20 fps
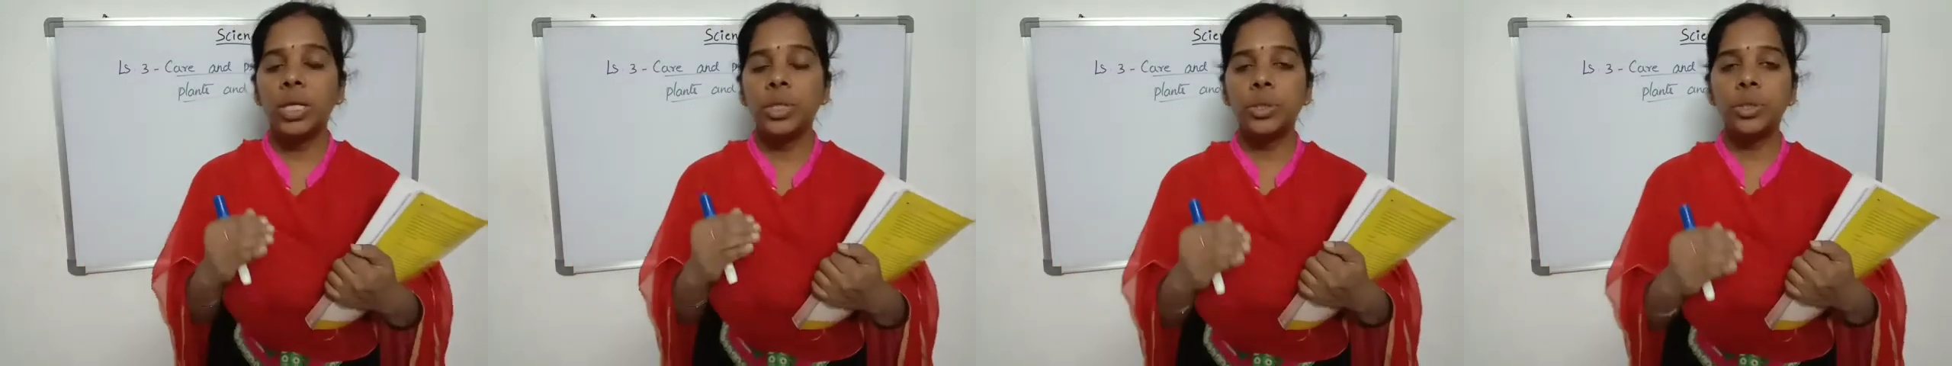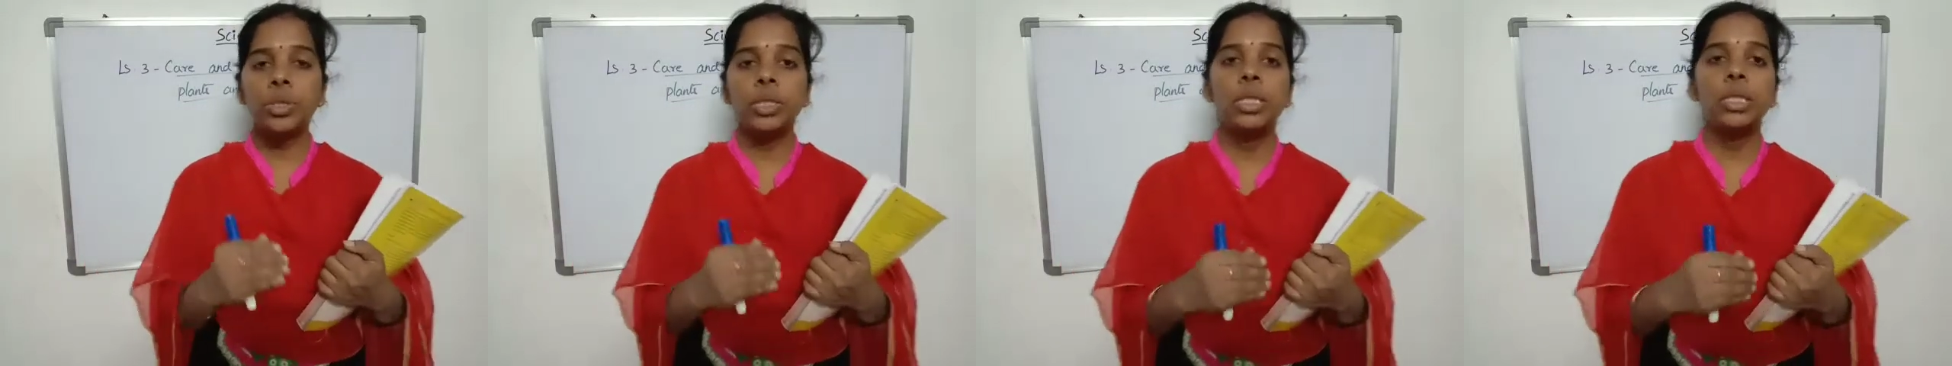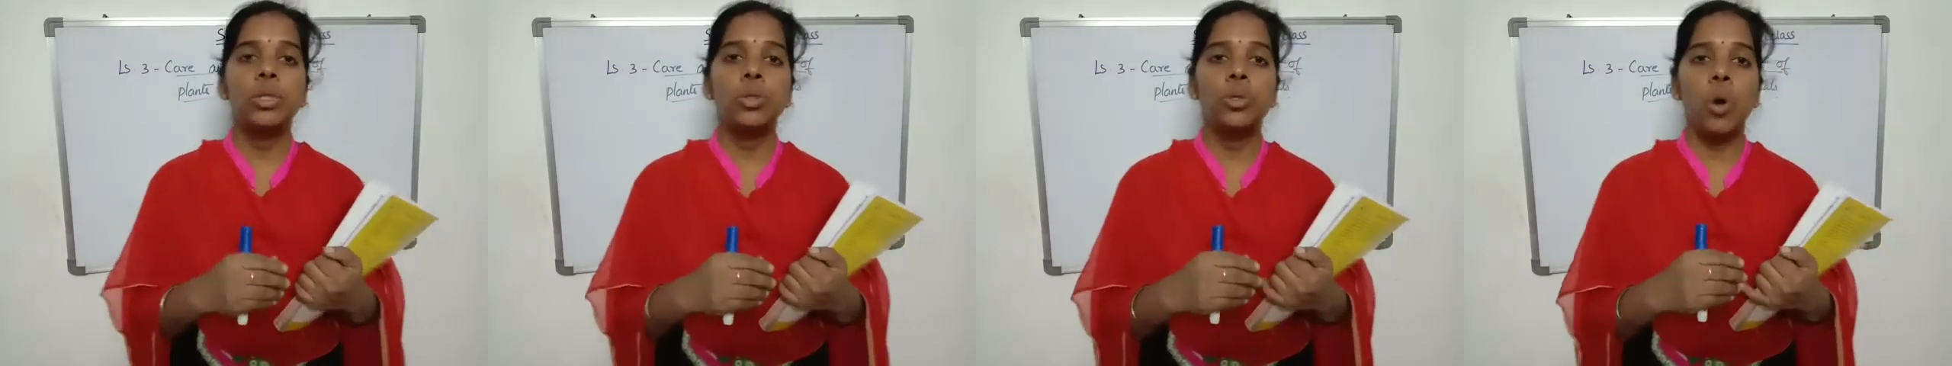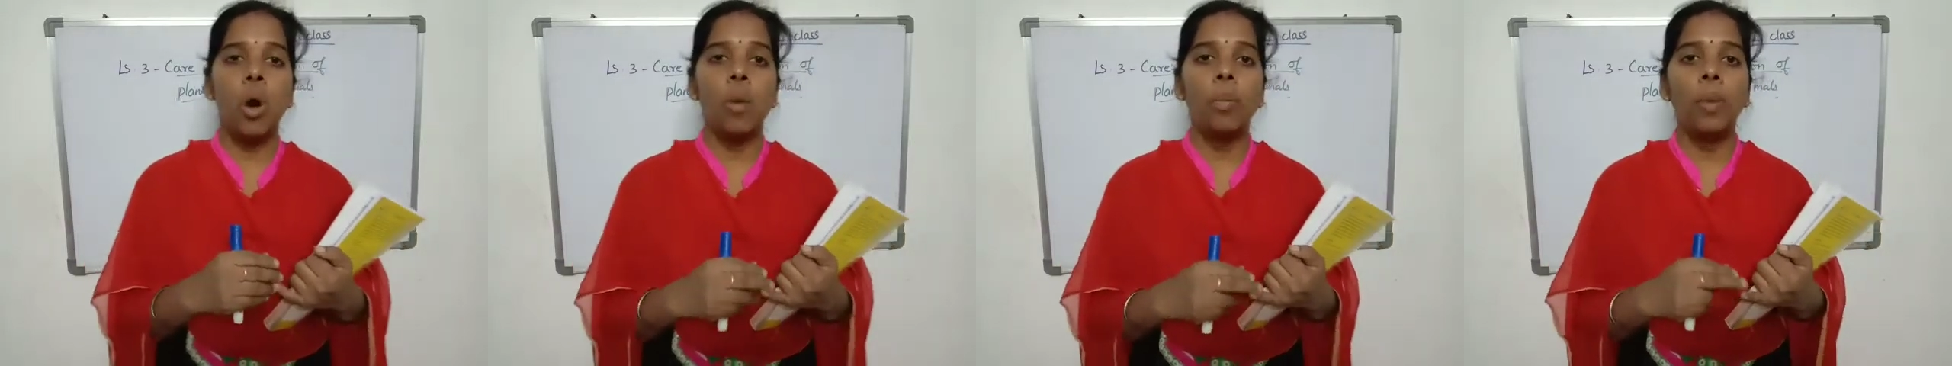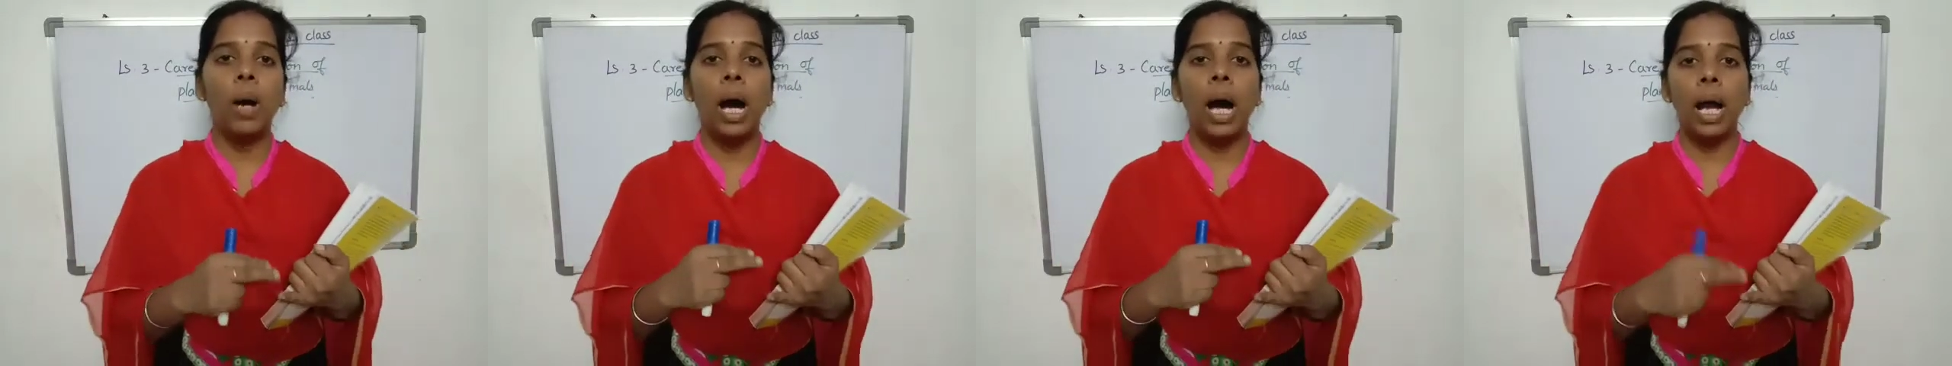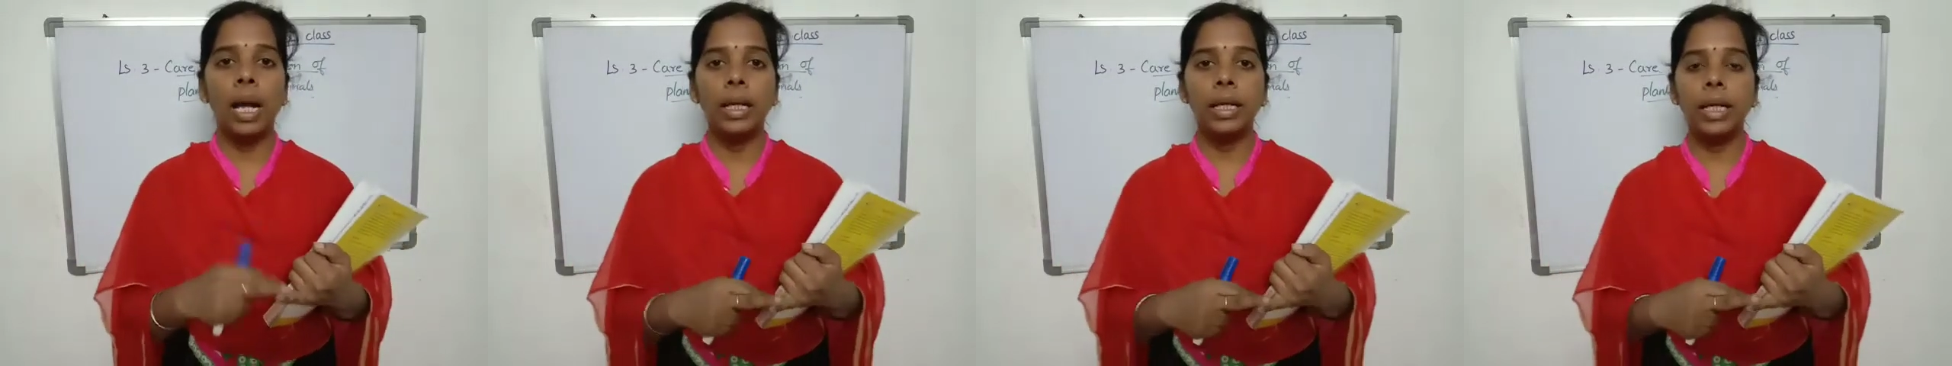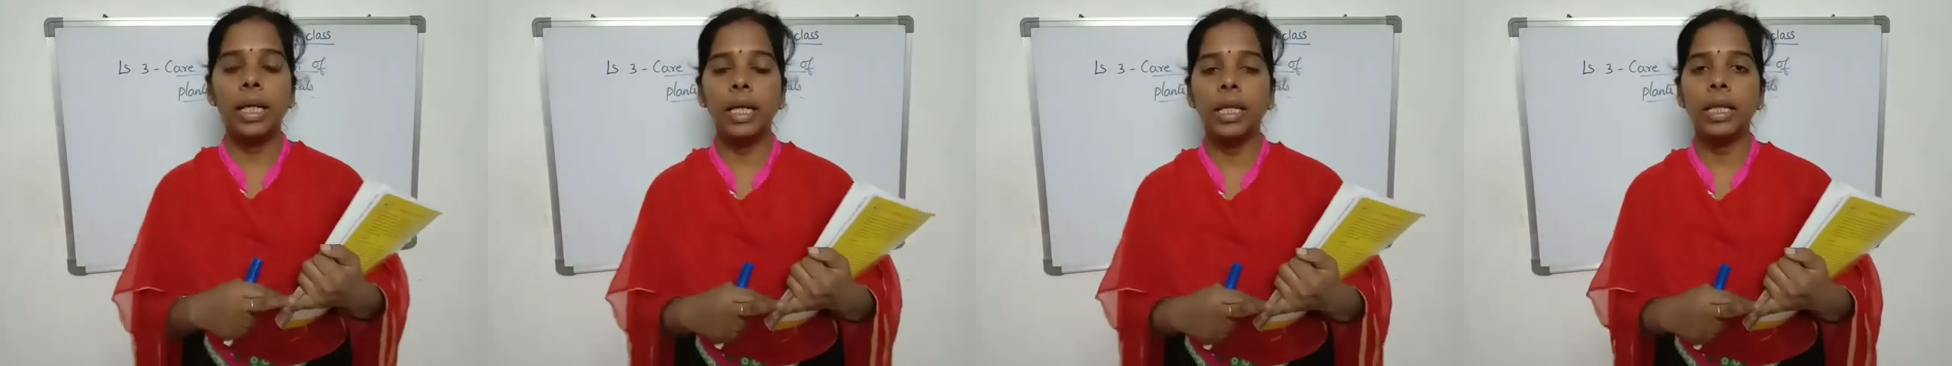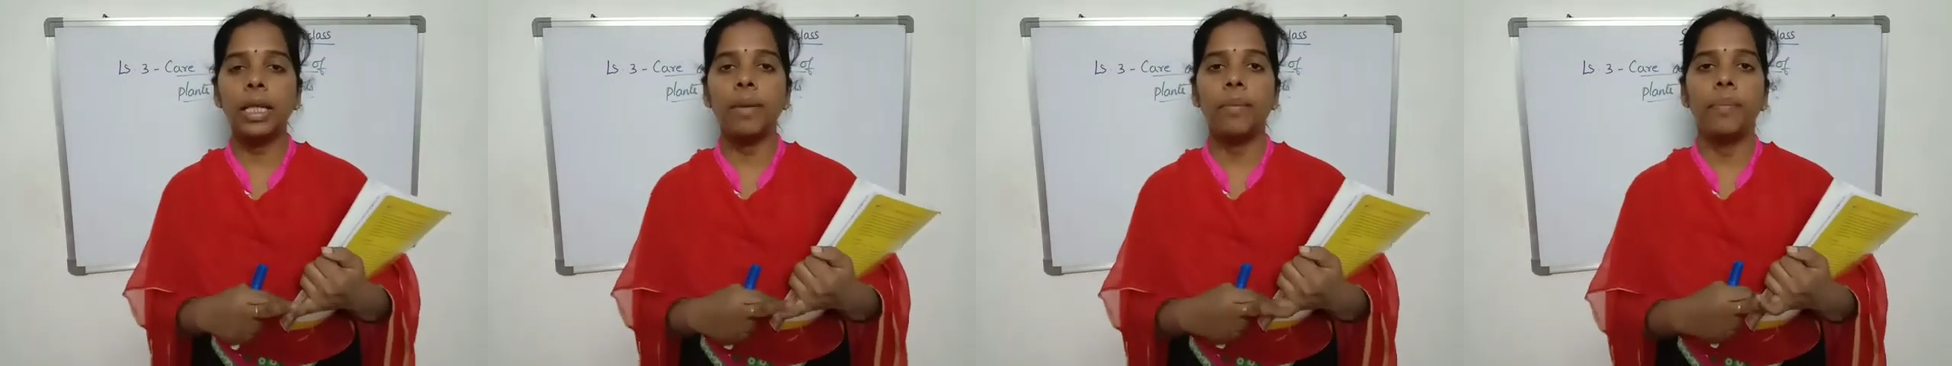should stop
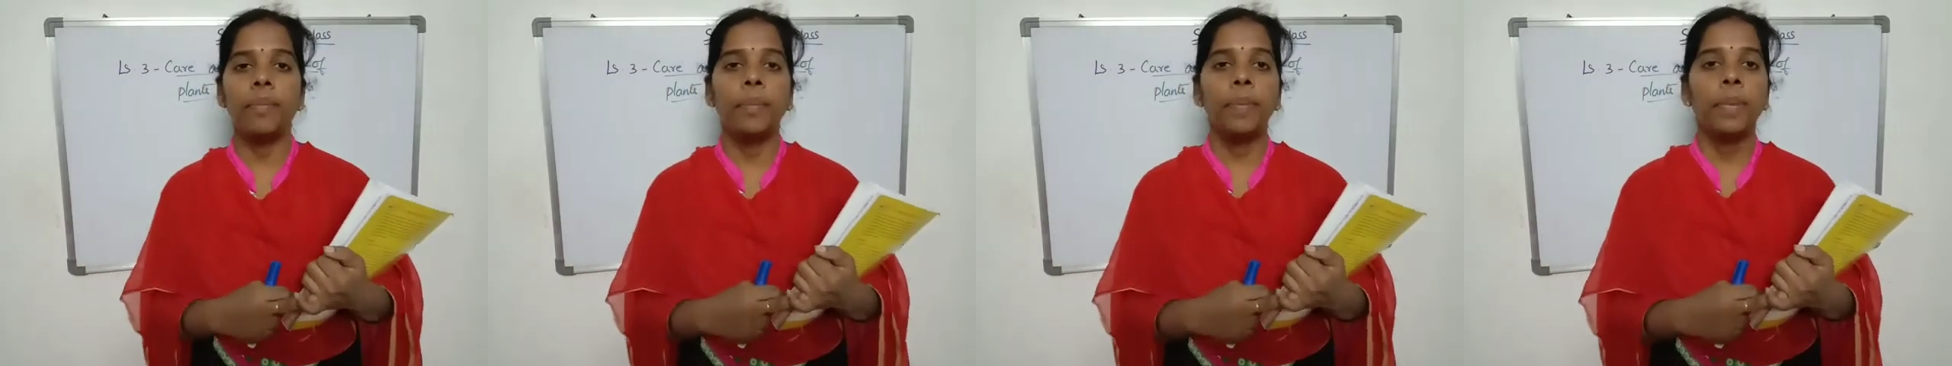hunting them.